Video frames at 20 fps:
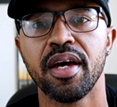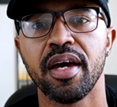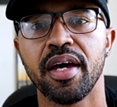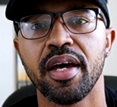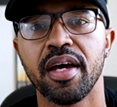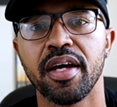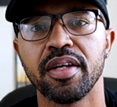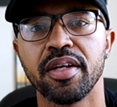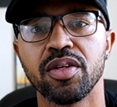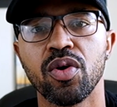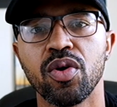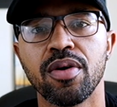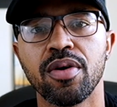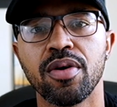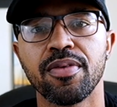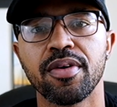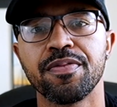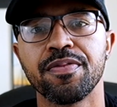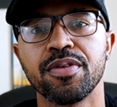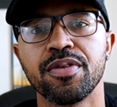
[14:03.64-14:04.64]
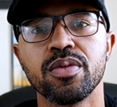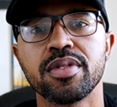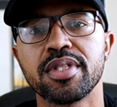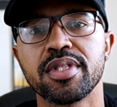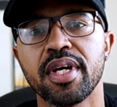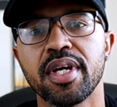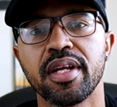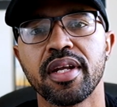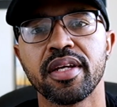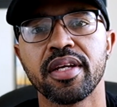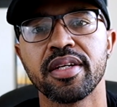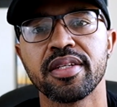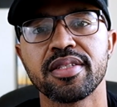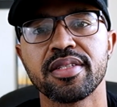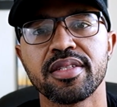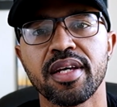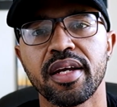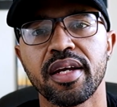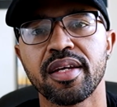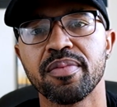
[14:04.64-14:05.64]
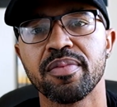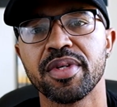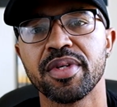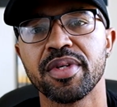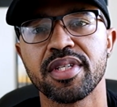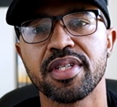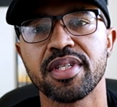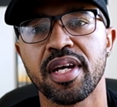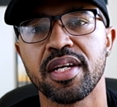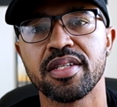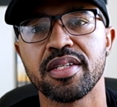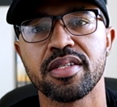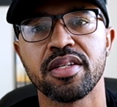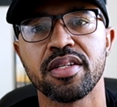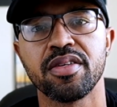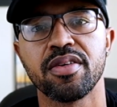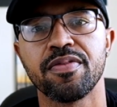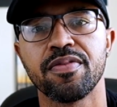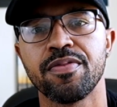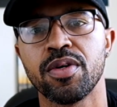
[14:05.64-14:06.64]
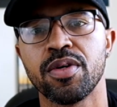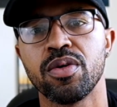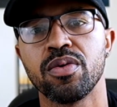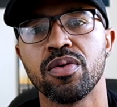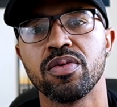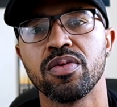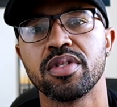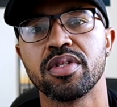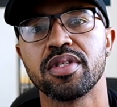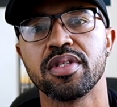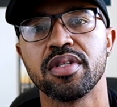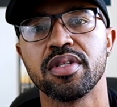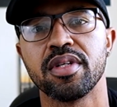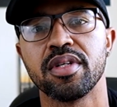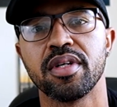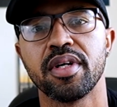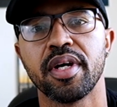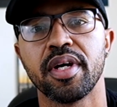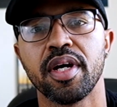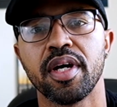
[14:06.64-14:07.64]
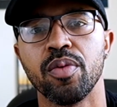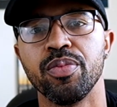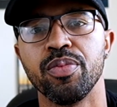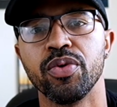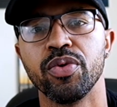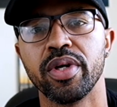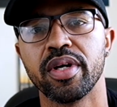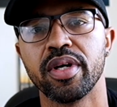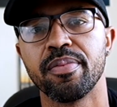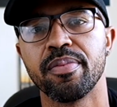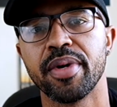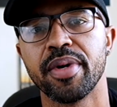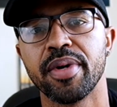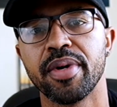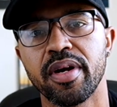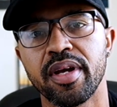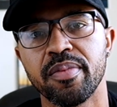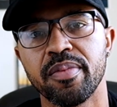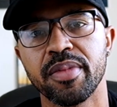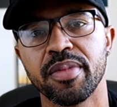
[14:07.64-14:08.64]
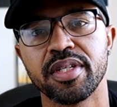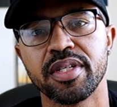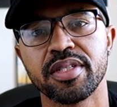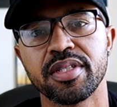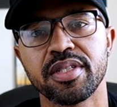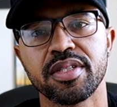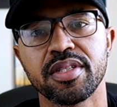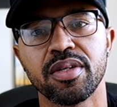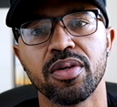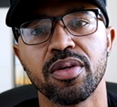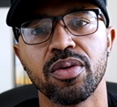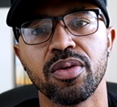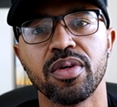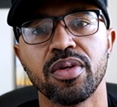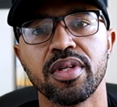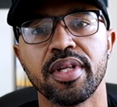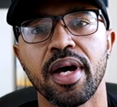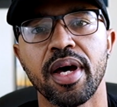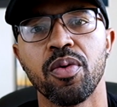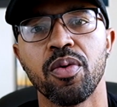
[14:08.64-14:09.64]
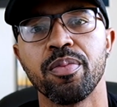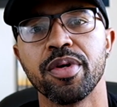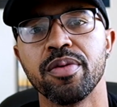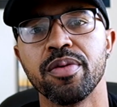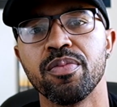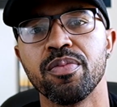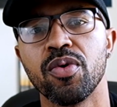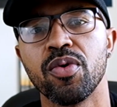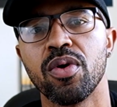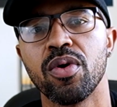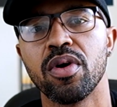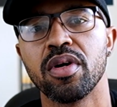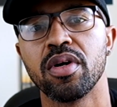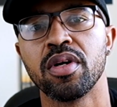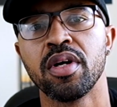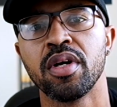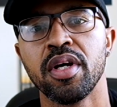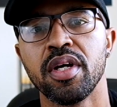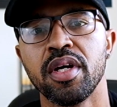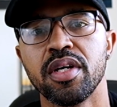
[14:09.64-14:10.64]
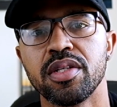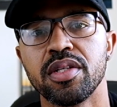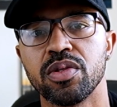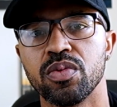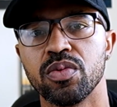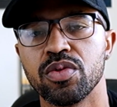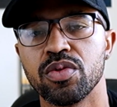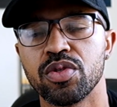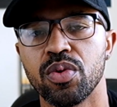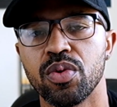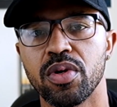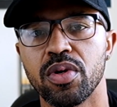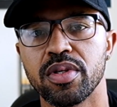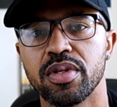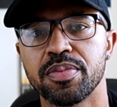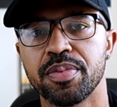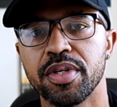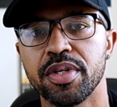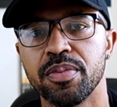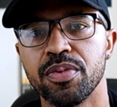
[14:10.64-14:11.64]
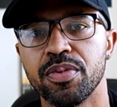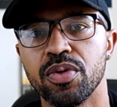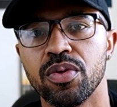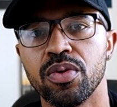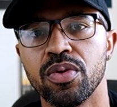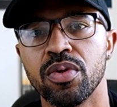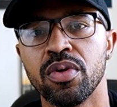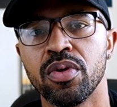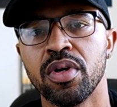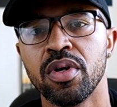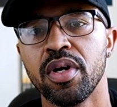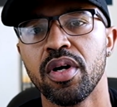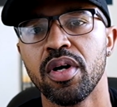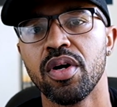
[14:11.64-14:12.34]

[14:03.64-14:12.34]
and go over a few settings that can be changed in your phones to help you get a better image. So that will be more tuned towards people